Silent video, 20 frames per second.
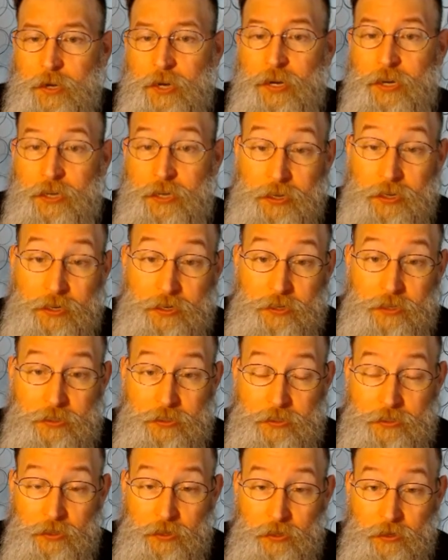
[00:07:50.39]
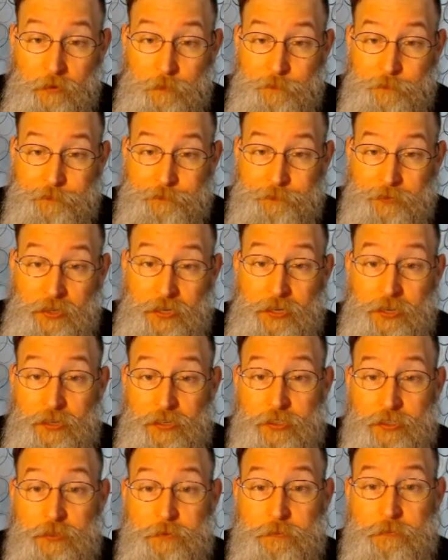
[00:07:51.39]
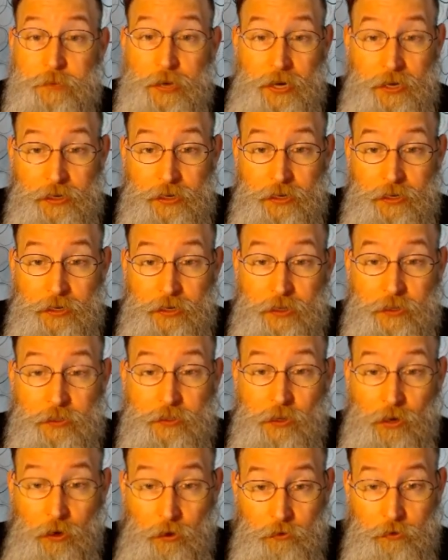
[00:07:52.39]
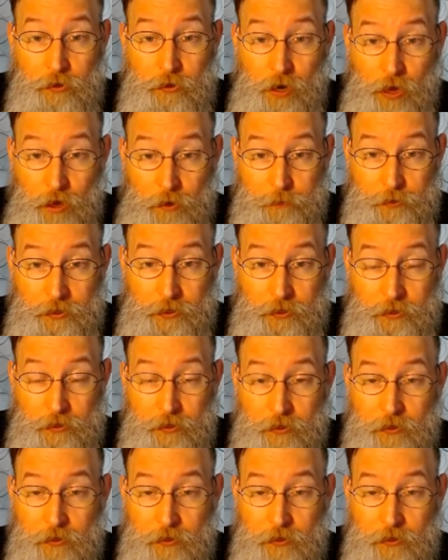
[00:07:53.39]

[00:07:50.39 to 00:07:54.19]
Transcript: He is making his own comic